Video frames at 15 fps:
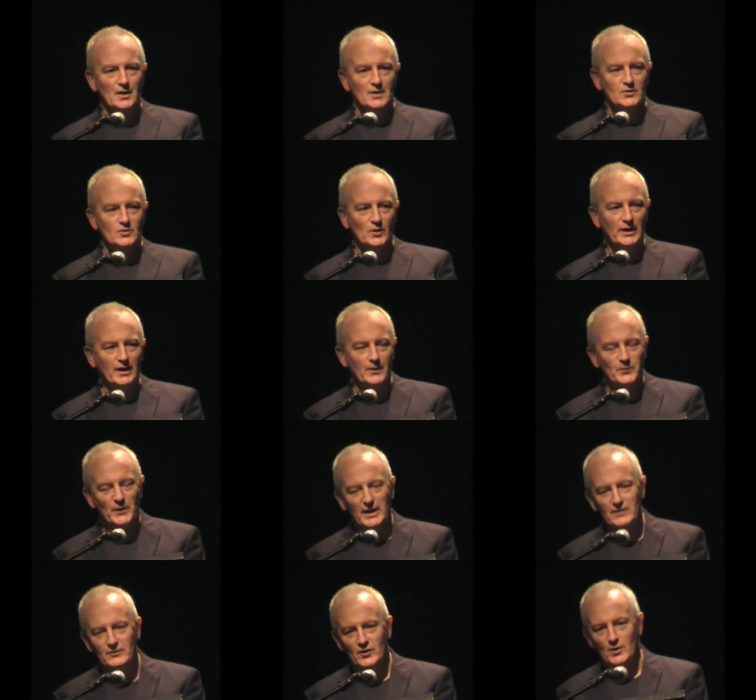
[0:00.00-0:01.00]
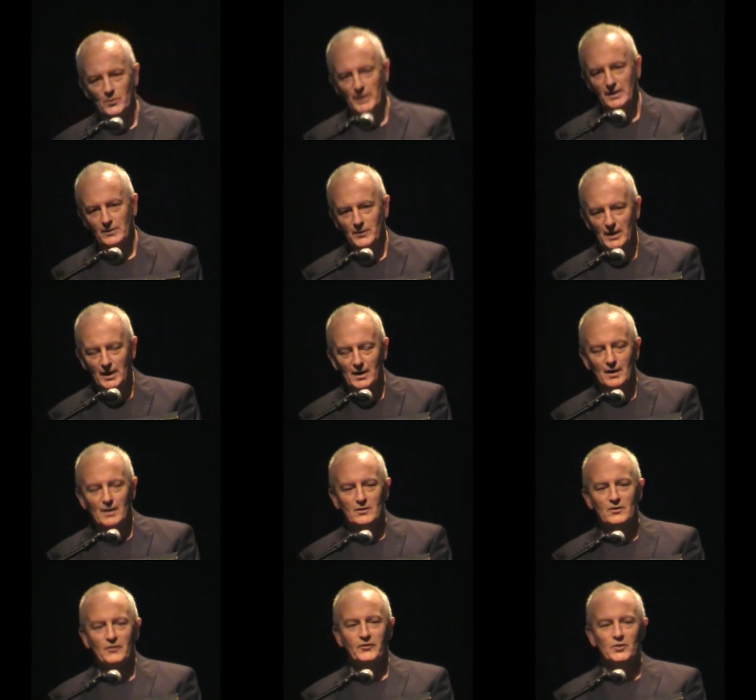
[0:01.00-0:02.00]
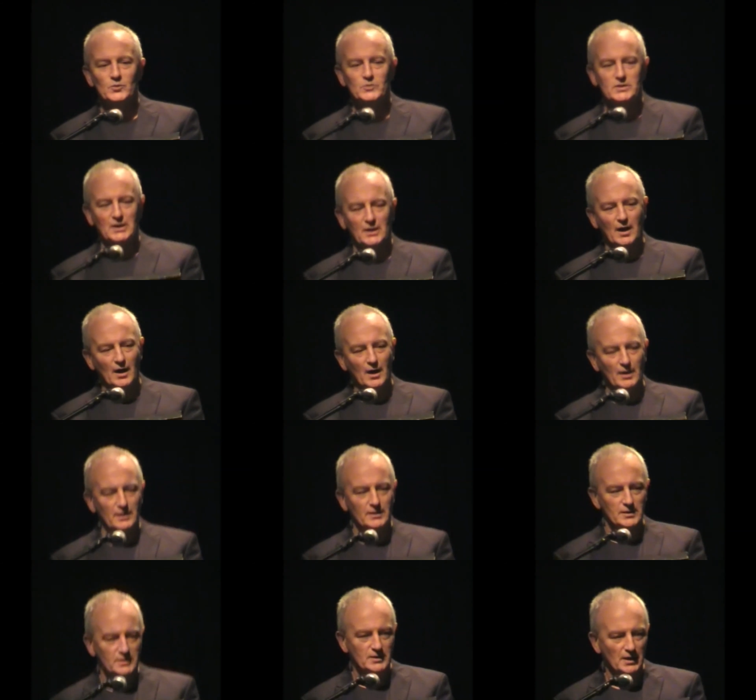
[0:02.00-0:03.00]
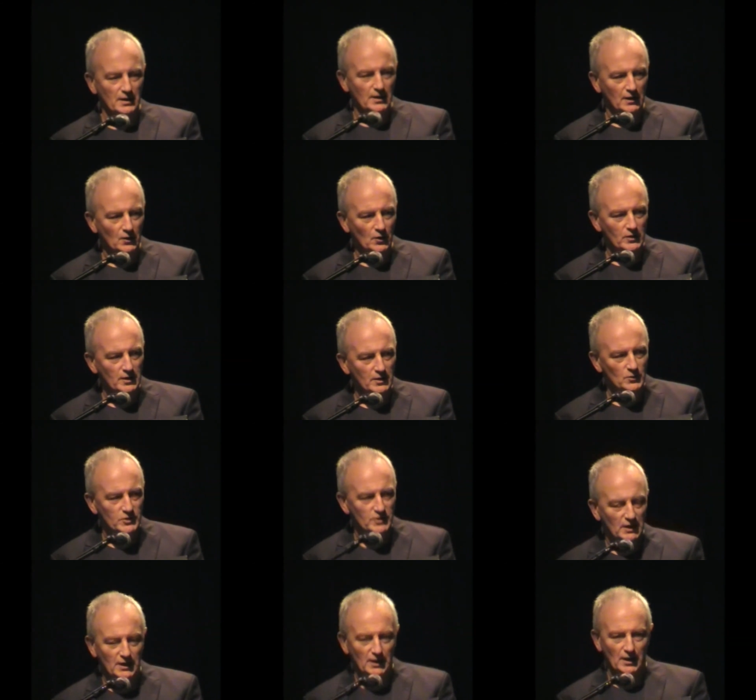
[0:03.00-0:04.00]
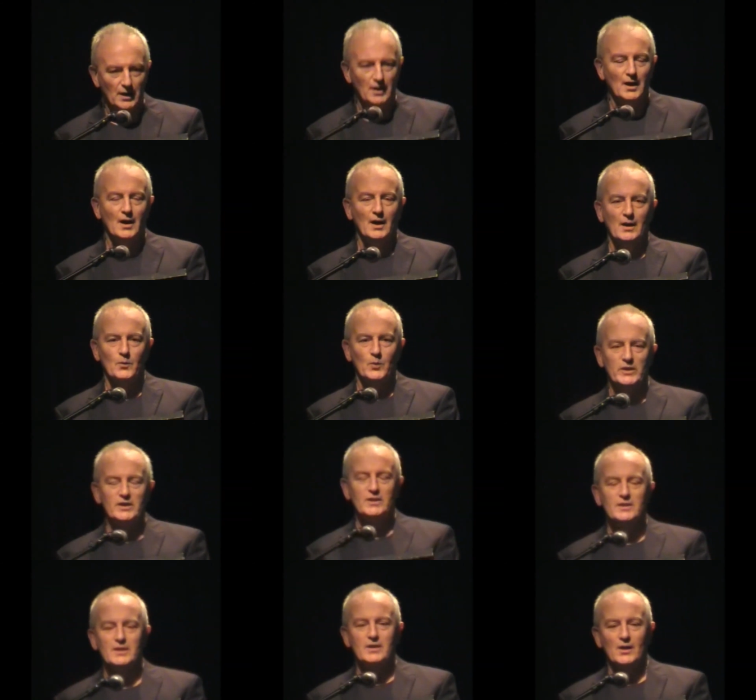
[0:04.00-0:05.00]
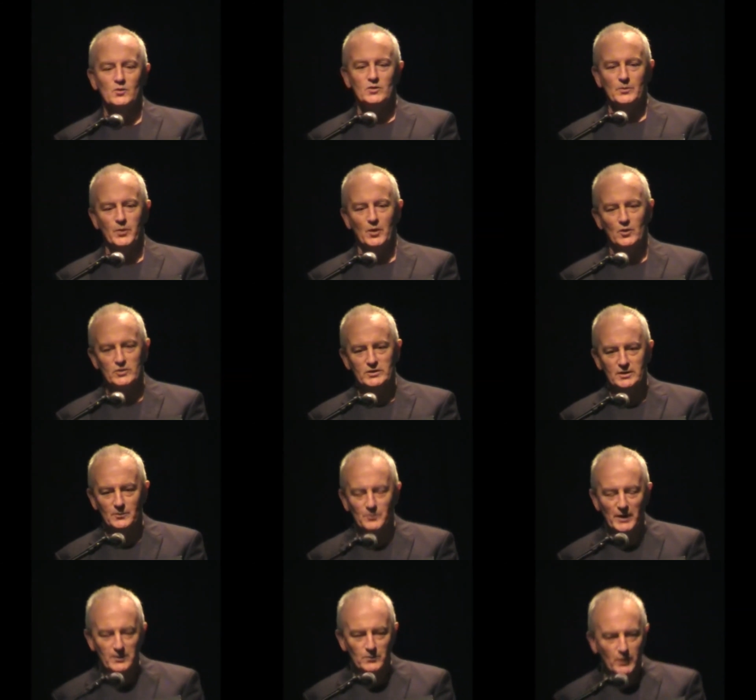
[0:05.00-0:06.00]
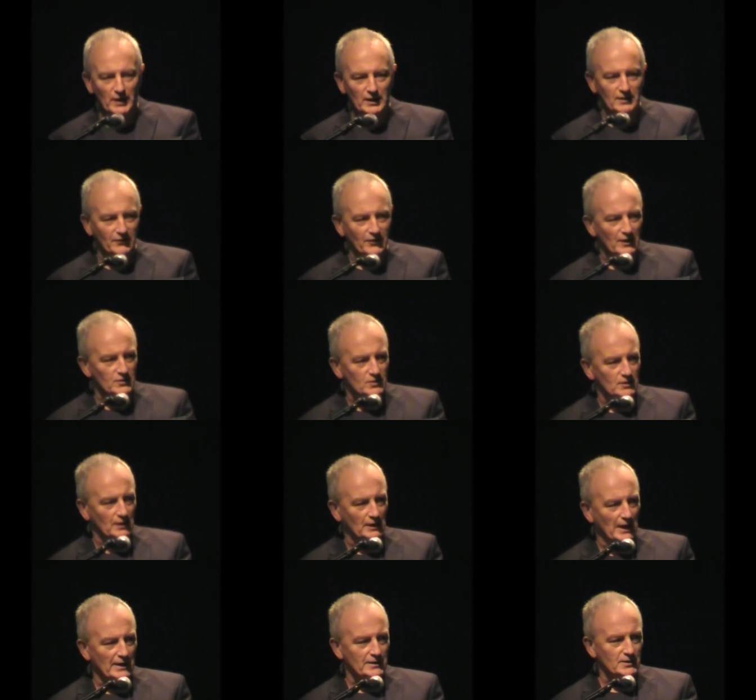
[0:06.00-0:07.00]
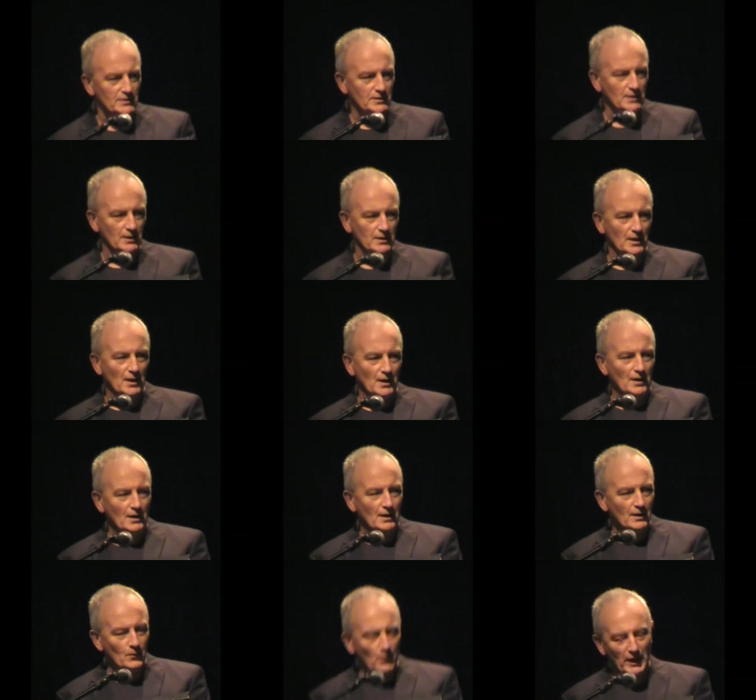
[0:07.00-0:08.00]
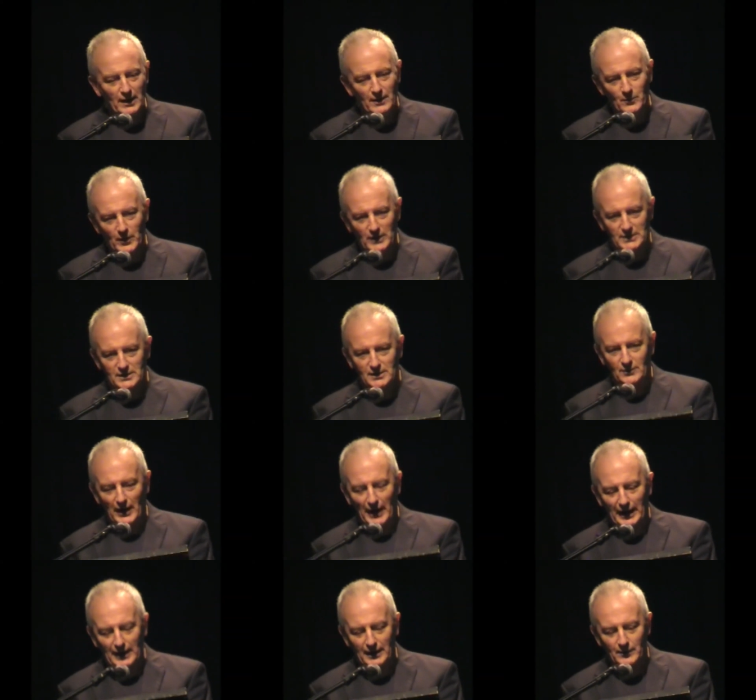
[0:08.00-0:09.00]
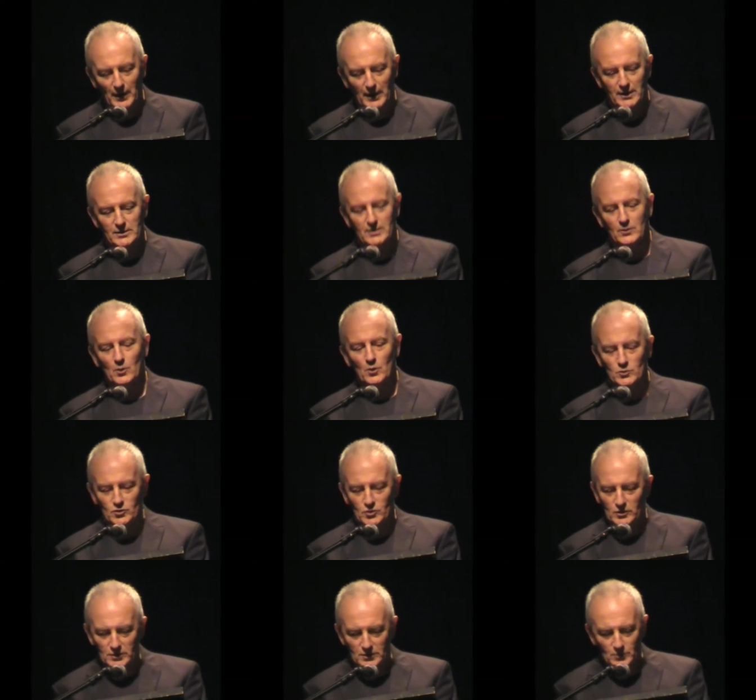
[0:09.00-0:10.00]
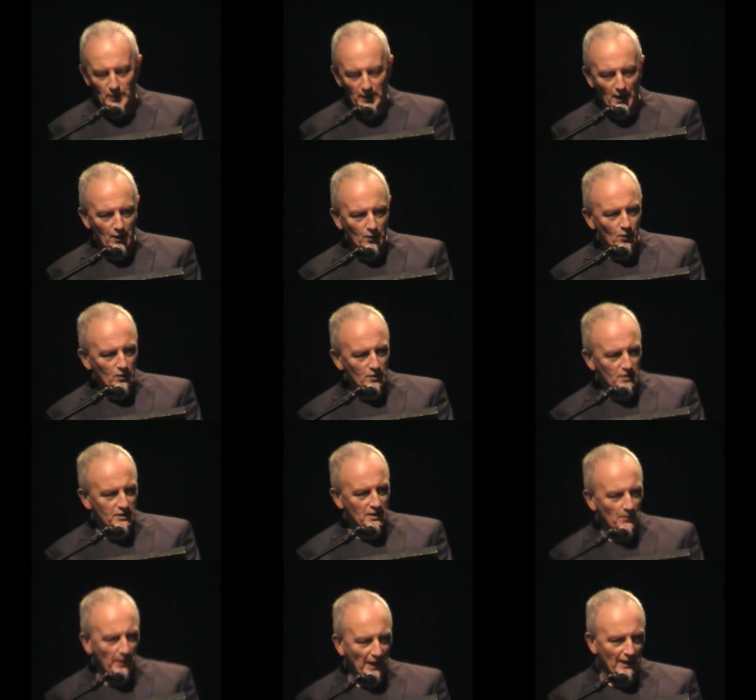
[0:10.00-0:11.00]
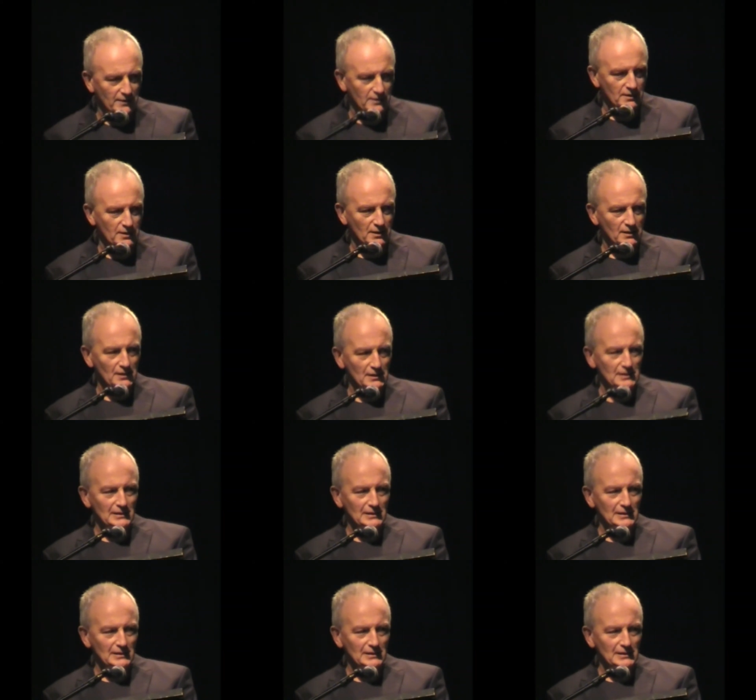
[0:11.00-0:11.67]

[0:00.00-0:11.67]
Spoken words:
So I got my envelope anyway, refused the call and decided I'd go to UCD. Went into town to post it, met one of the fellows in the class and said, well, what's the crack anyway? He said, oh Jesus, we're all going to St. Pat's.